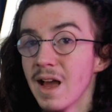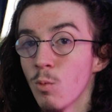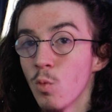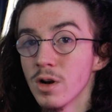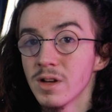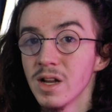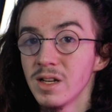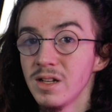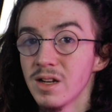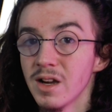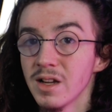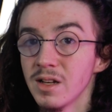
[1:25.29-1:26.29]
At
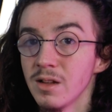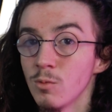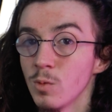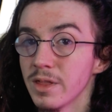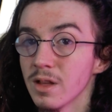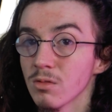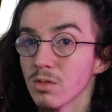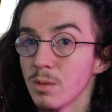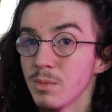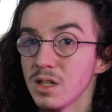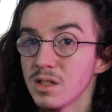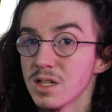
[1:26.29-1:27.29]
$1.99 with their
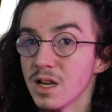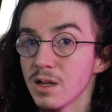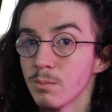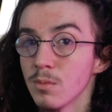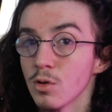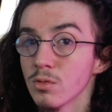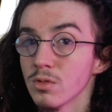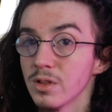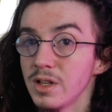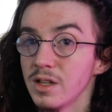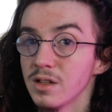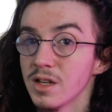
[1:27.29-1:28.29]
limited time
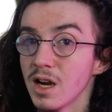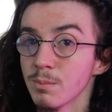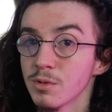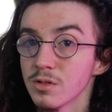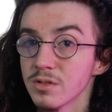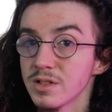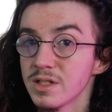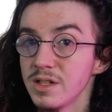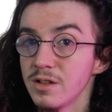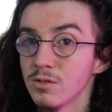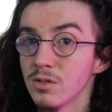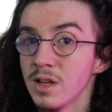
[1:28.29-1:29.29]
early adopters
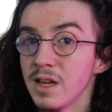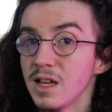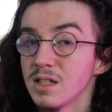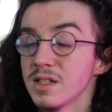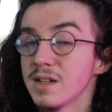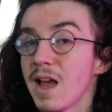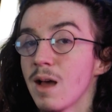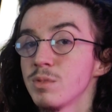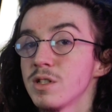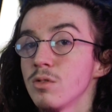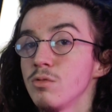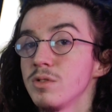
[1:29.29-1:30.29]
deal, it's an
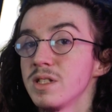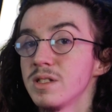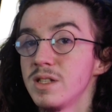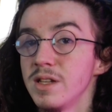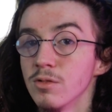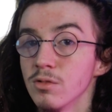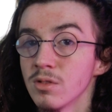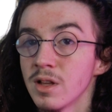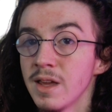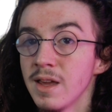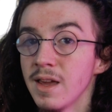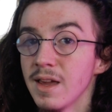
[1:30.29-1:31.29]
absolute steal.
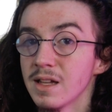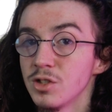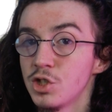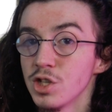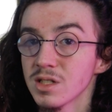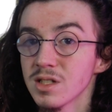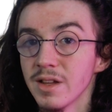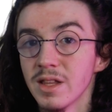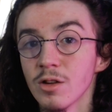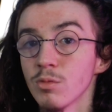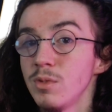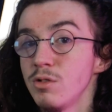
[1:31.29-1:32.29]
And just like
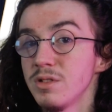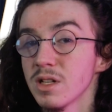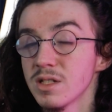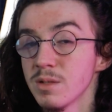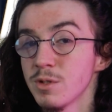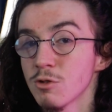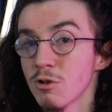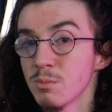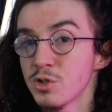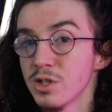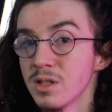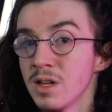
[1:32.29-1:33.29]
their music
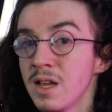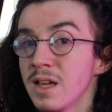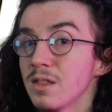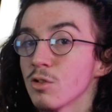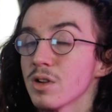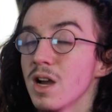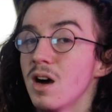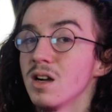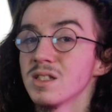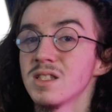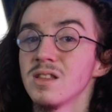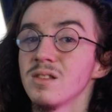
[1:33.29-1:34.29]
subscription, they're
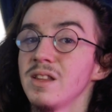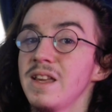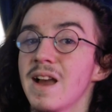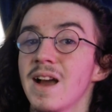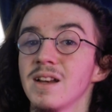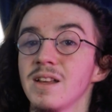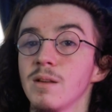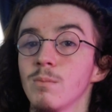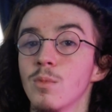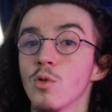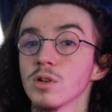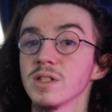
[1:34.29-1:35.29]
constantly adding
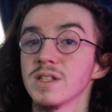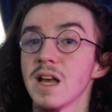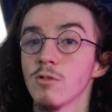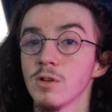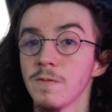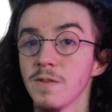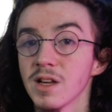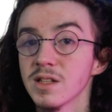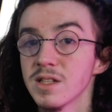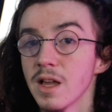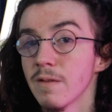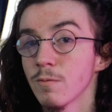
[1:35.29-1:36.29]
more sound
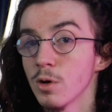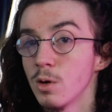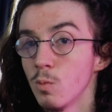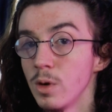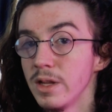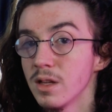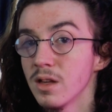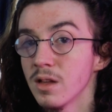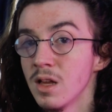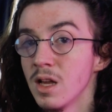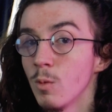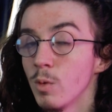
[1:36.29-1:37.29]
effects every week.
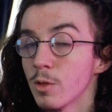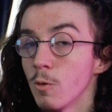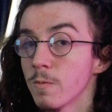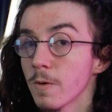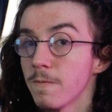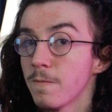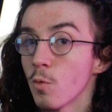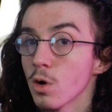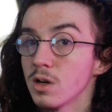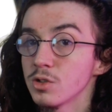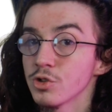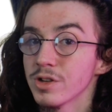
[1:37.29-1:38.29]
With over
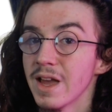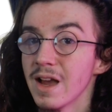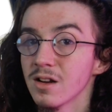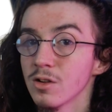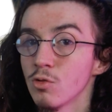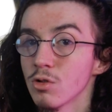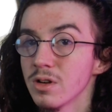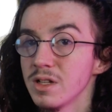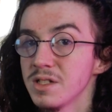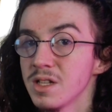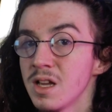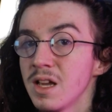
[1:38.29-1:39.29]
400
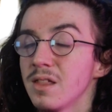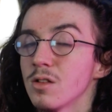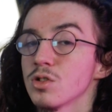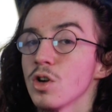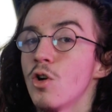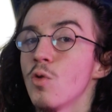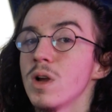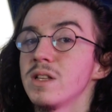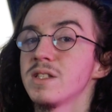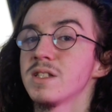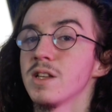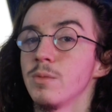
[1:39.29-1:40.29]
categories, there's
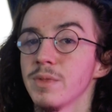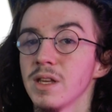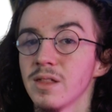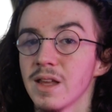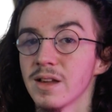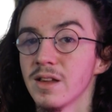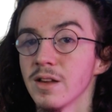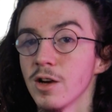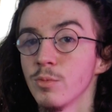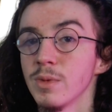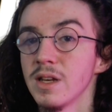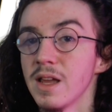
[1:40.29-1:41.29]
always something that can
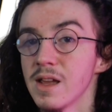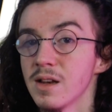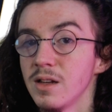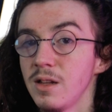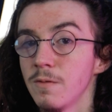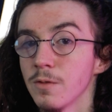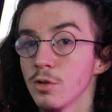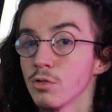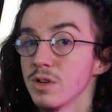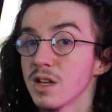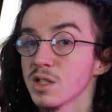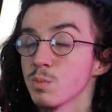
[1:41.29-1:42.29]
come in handy for your
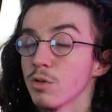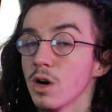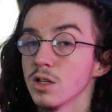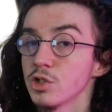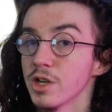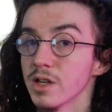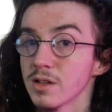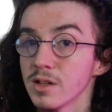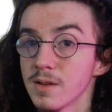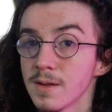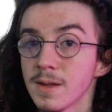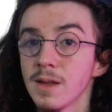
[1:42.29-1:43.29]
next
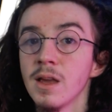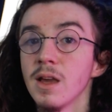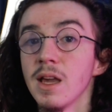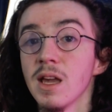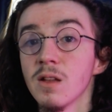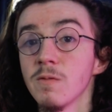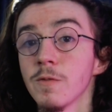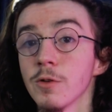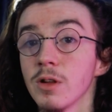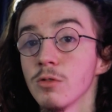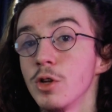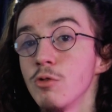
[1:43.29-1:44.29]
project. And for
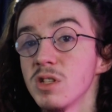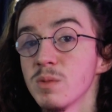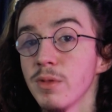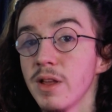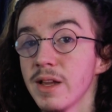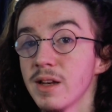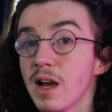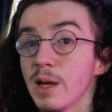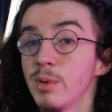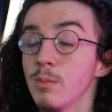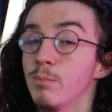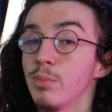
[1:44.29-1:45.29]
their newest plan,
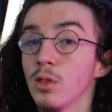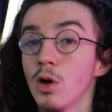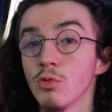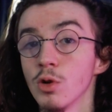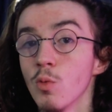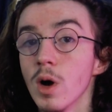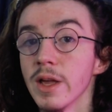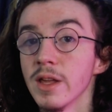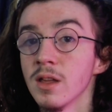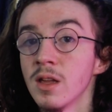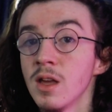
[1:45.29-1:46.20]
I've been blown away.